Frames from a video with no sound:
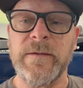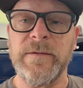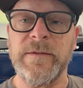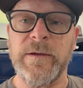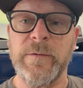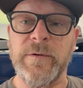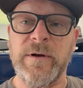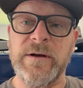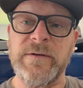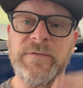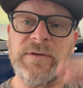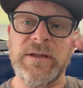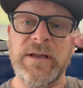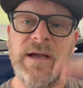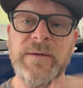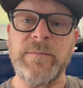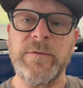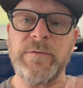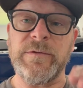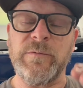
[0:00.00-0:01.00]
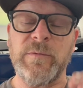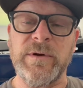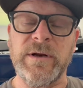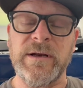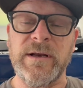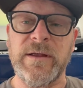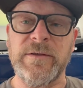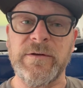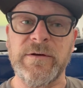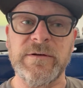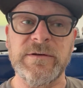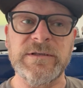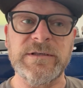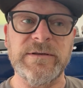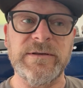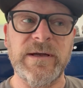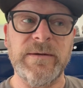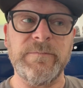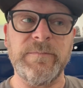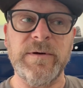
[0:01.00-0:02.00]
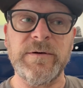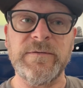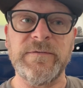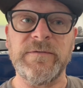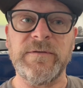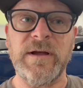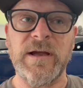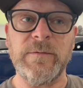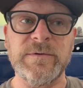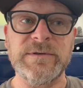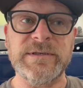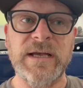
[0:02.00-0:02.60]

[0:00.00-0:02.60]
they were out of alignment with one another. So that butterfly